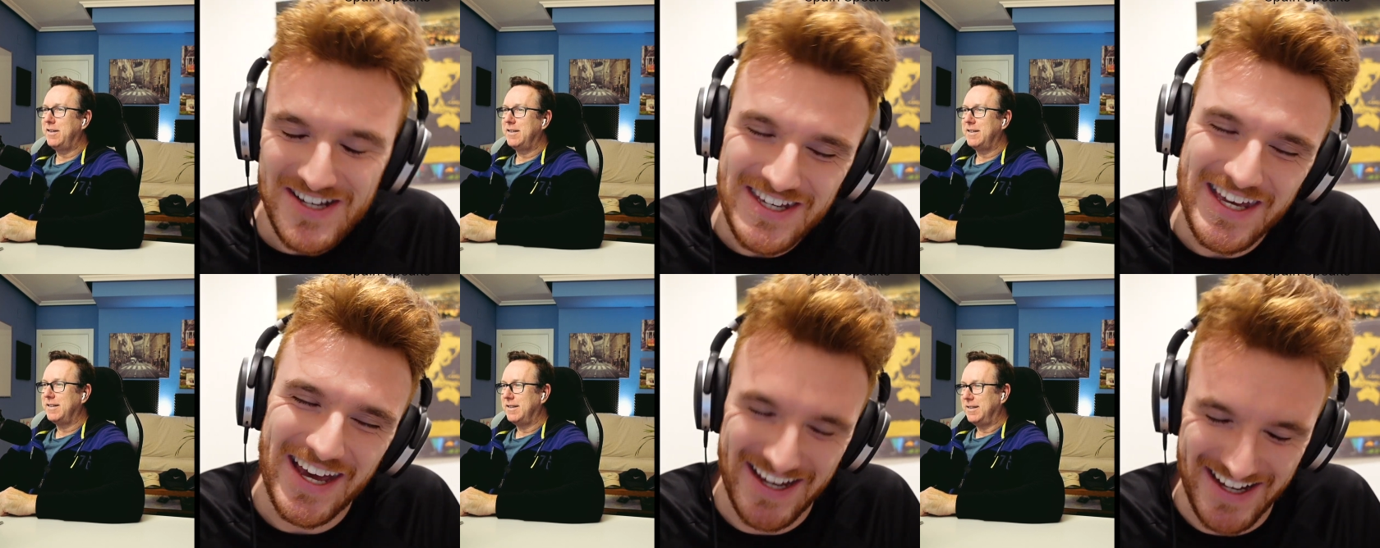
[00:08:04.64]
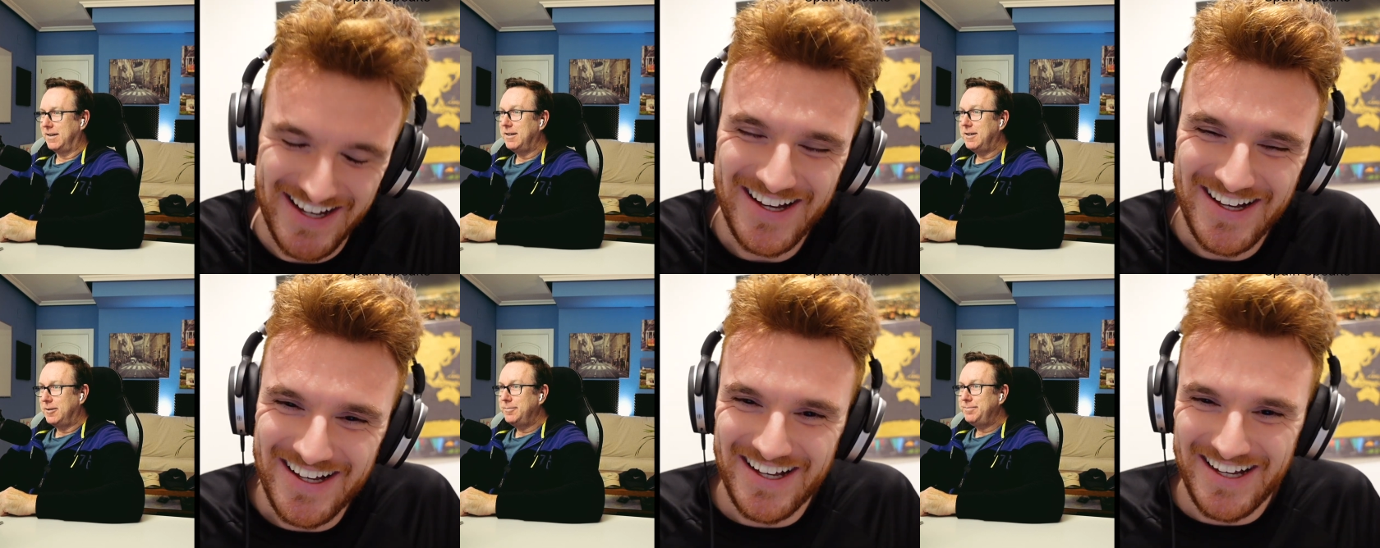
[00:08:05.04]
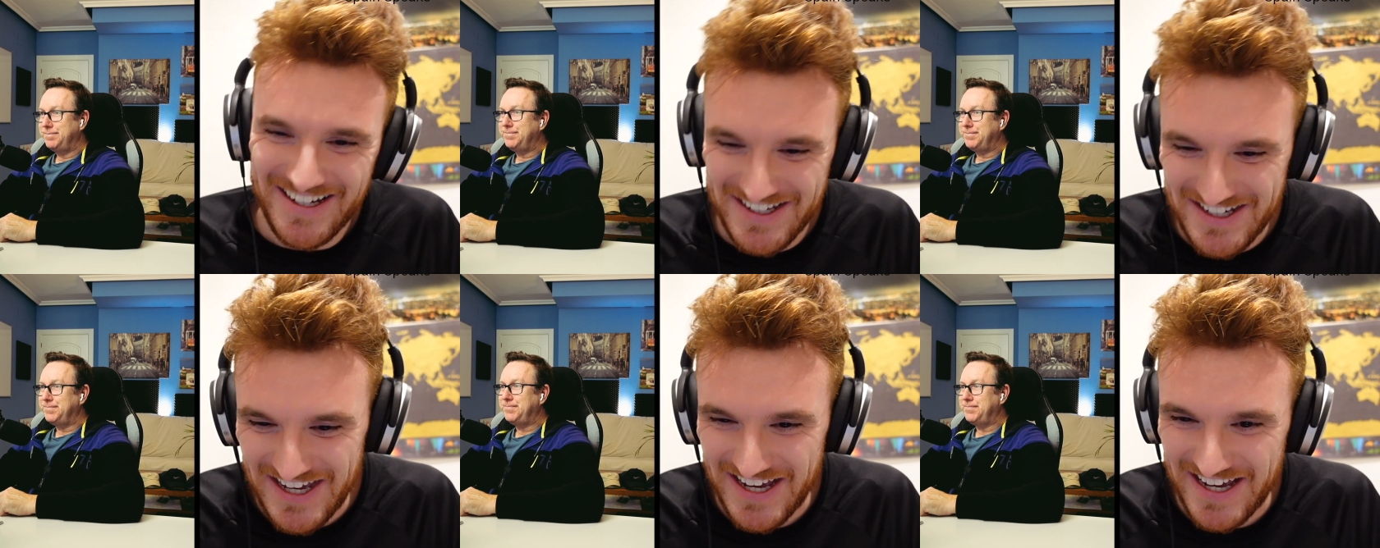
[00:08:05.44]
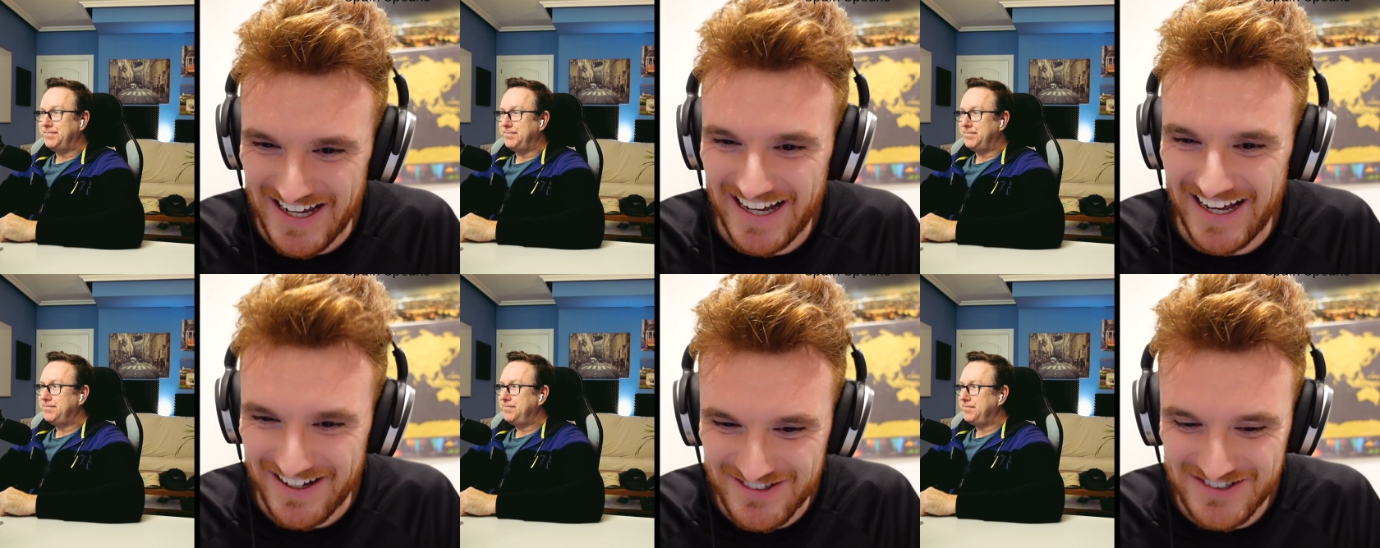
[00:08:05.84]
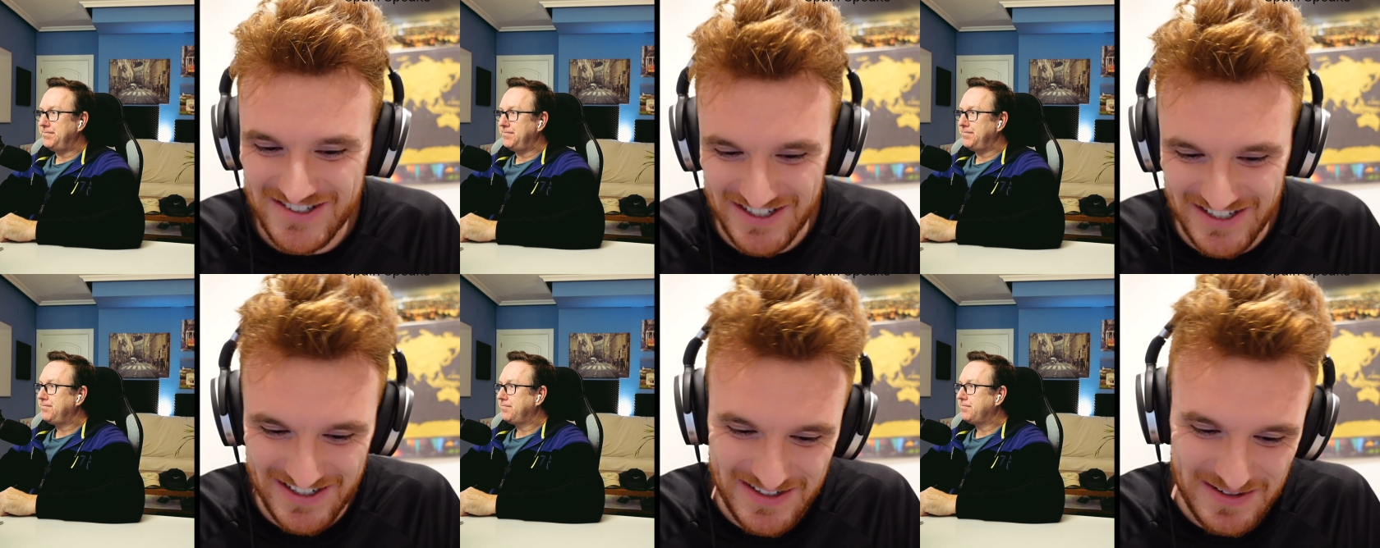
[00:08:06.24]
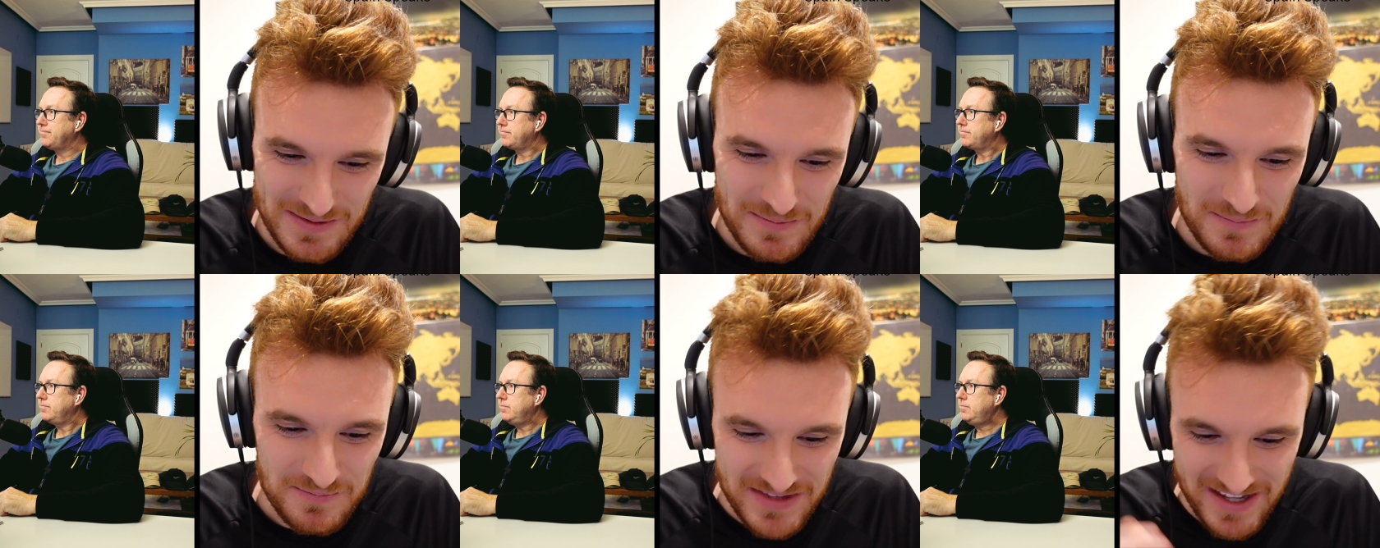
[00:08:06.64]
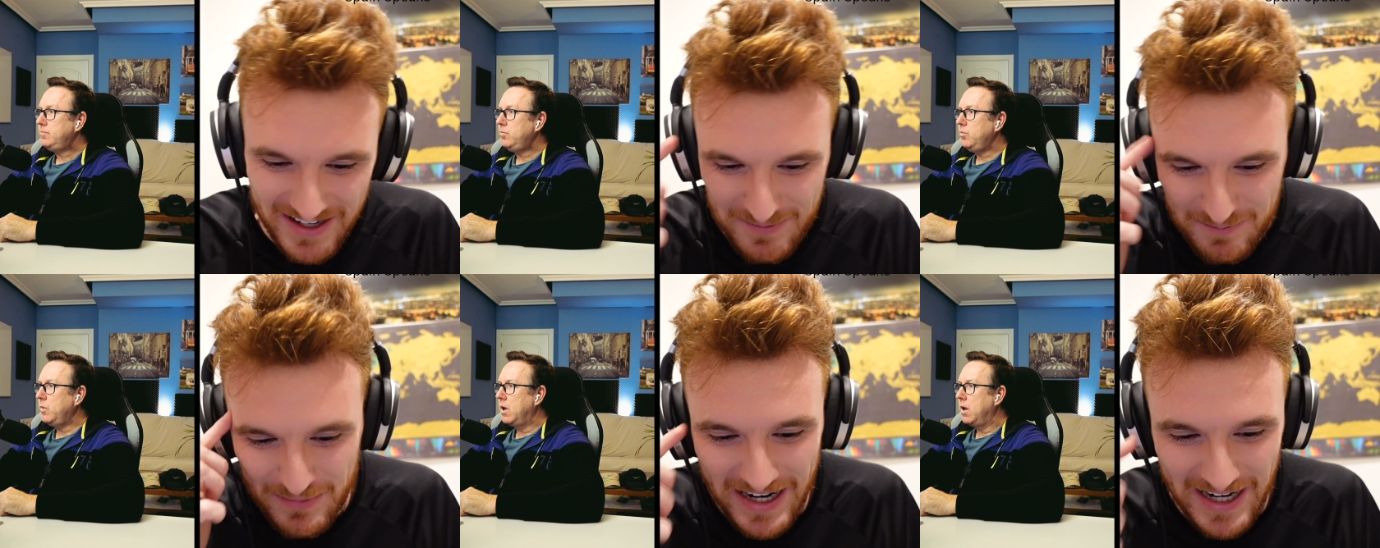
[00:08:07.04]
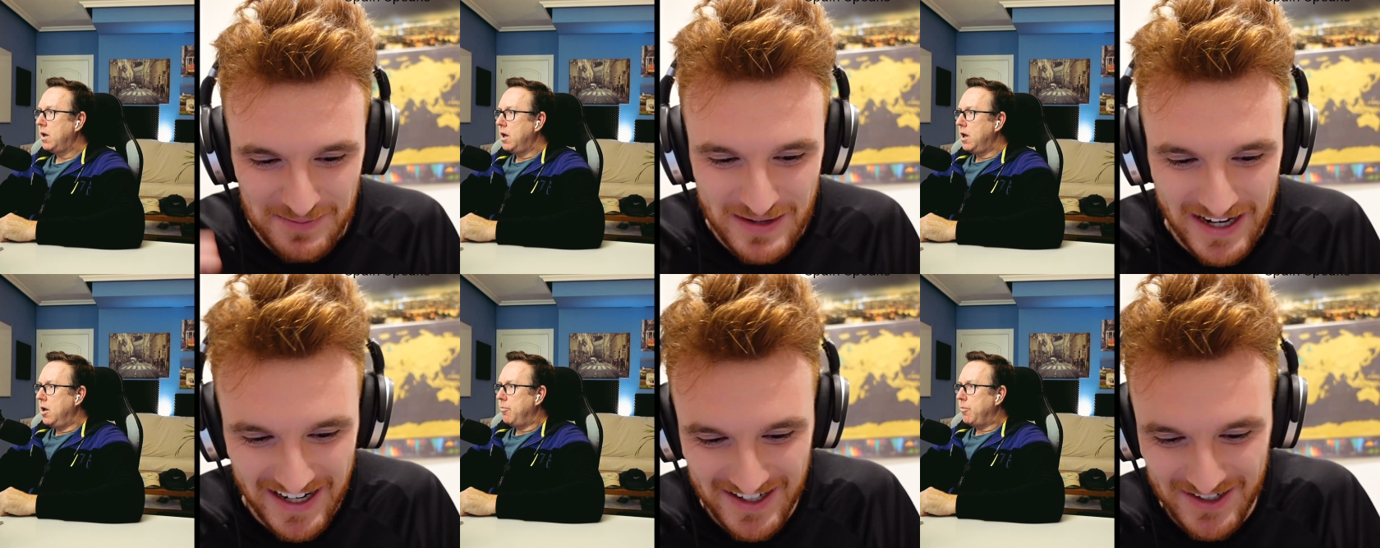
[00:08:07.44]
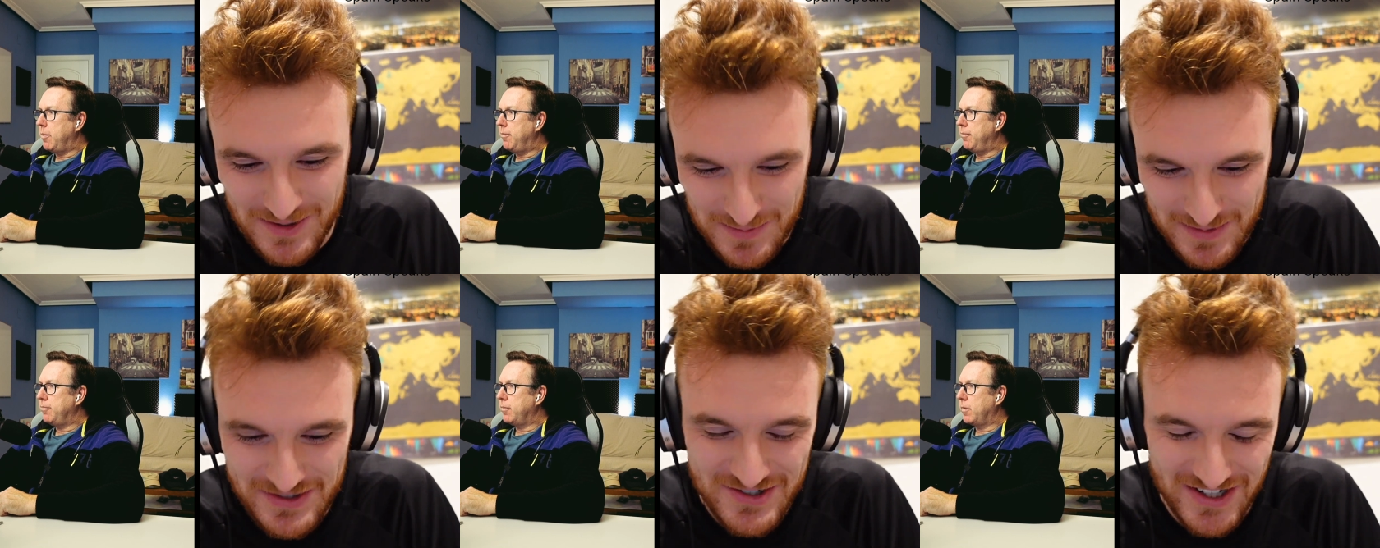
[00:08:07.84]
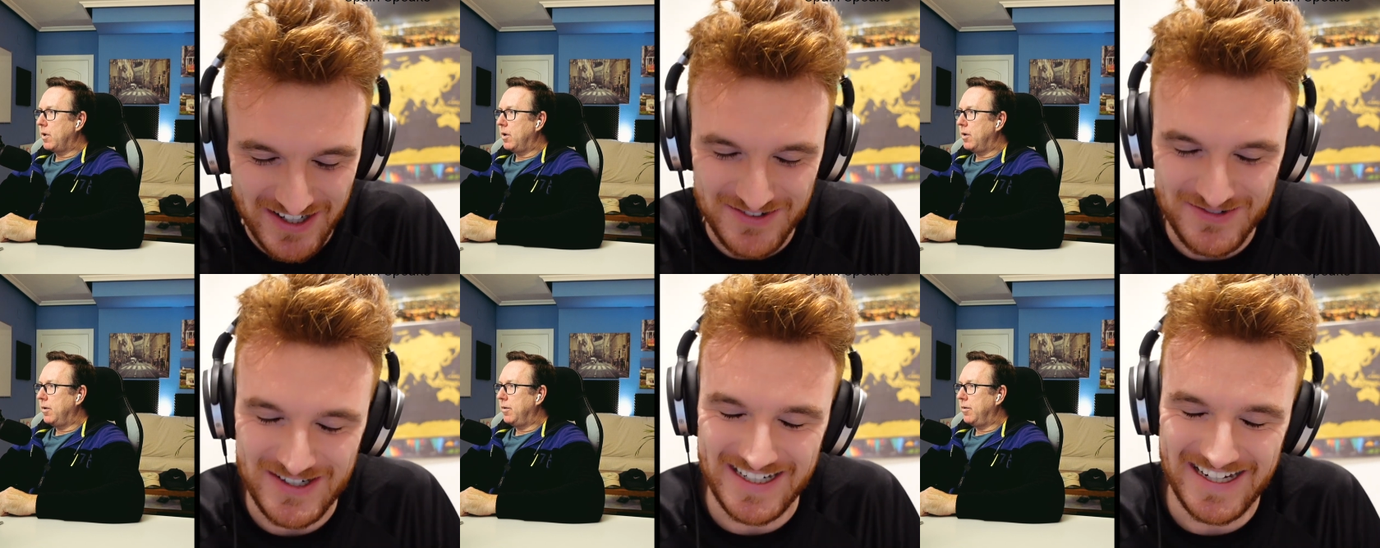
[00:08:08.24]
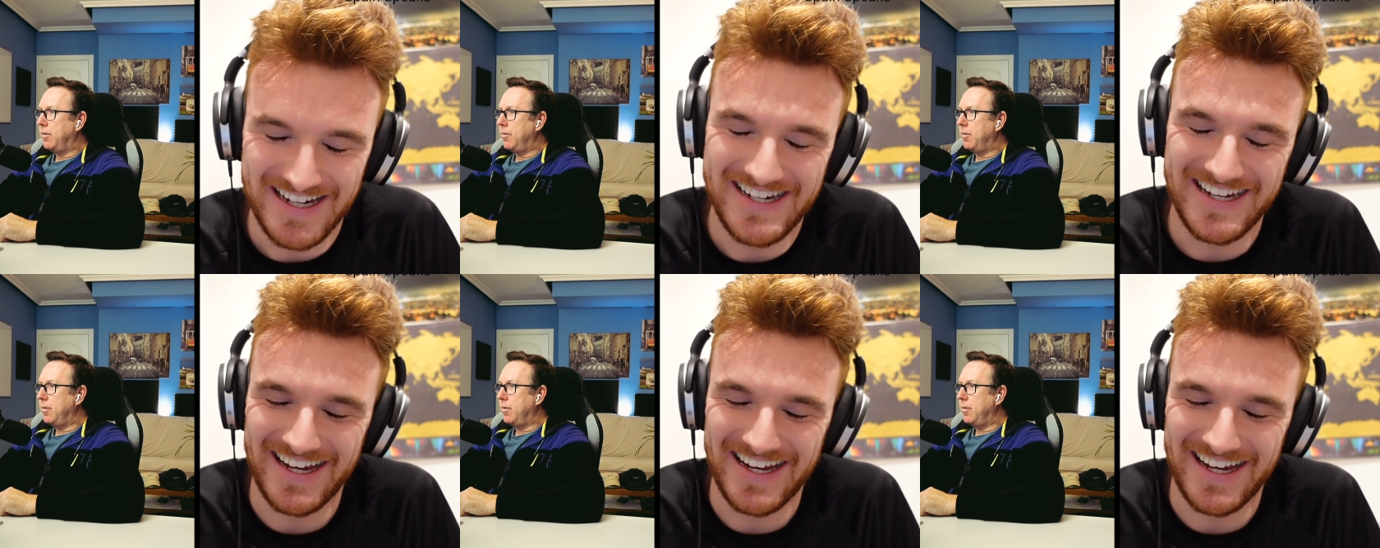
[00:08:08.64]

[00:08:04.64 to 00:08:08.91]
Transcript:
Speaker 1: yeah,
Speaker 2: yeah. I was uh, banging my head a little bit trying to read it.